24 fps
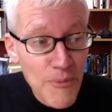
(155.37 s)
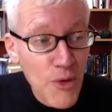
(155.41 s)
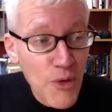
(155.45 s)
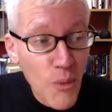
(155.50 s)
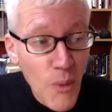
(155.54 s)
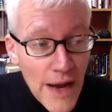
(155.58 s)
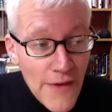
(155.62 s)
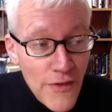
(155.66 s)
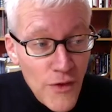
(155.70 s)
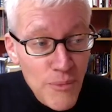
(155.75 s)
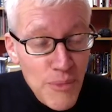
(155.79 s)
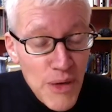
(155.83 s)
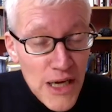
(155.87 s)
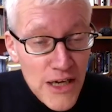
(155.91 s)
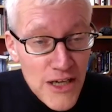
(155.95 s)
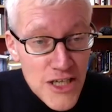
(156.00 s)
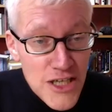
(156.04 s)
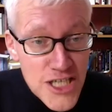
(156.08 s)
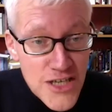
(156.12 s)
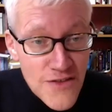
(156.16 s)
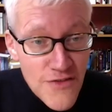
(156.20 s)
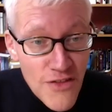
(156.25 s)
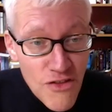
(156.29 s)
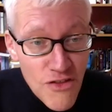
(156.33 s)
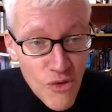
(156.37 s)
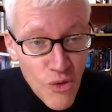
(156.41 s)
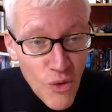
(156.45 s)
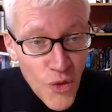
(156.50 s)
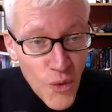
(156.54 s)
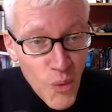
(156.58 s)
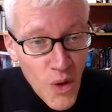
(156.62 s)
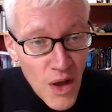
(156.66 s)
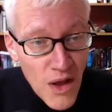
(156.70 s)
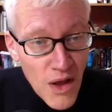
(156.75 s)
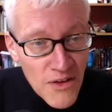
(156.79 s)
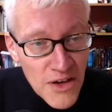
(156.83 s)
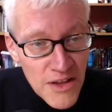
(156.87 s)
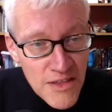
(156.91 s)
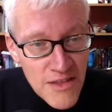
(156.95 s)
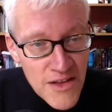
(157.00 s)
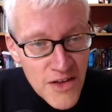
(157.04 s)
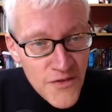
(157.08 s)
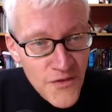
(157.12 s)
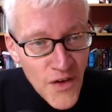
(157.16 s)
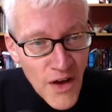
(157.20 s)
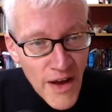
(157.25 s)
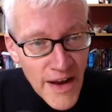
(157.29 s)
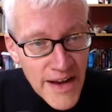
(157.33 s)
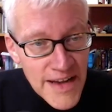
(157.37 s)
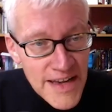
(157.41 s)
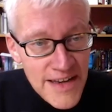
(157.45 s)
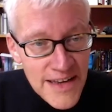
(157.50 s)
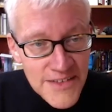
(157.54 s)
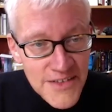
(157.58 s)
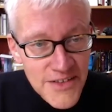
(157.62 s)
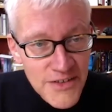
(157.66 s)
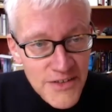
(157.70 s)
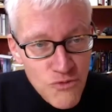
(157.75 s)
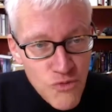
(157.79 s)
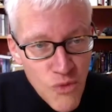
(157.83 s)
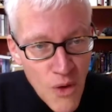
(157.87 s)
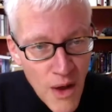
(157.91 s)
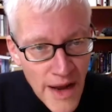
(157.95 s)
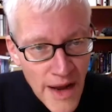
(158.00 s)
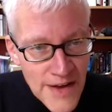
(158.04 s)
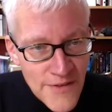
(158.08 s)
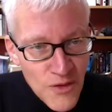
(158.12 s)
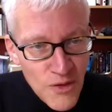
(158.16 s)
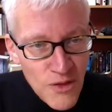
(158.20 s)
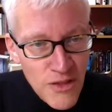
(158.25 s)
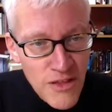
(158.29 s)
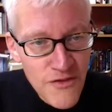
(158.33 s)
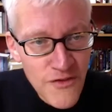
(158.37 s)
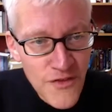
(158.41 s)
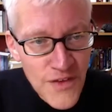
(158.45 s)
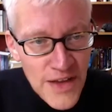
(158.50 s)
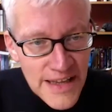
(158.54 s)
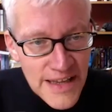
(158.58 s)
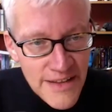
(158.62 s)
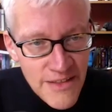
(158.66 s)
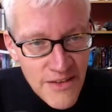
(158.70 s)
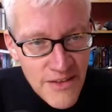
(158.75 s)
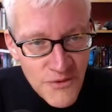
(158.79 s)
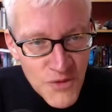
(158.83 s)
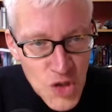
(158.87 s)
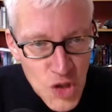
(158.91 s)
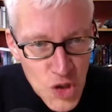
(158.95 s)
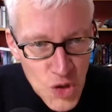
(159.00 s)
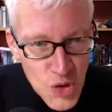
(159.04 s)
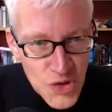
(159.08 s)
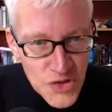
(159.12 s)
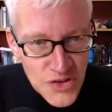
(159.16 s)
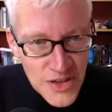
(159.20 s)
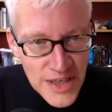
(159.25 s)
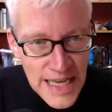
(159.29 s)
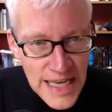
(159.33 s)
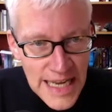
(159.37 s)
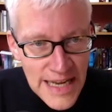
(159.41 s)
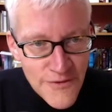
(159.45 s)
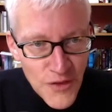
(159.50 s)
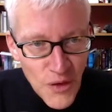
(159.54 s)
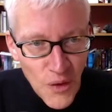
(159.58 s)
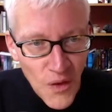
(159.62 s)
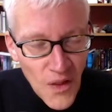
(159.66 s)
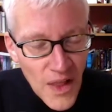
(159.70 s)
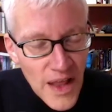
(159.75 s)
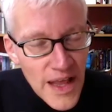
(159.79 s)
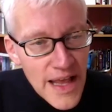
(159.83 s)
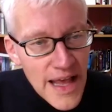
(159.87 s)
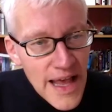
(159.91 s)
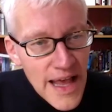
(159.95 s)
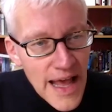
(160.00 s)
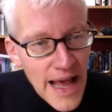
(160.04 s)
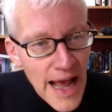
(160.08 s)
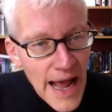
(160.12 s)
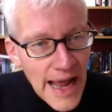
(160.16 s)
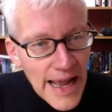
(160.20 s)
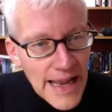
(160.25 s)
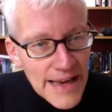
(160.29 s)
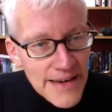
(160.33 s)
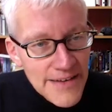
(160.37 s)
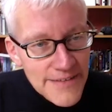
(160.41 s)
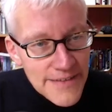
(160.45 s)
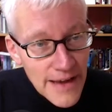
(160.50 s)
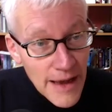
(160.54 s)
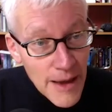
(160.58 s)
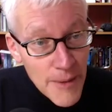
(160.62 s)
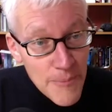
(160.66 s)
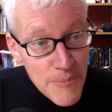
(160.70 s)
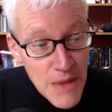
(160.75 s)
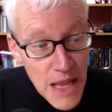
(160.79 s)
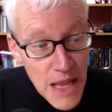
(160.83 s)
the way the Persians saw the world as divided into rival spheres of good and evil, and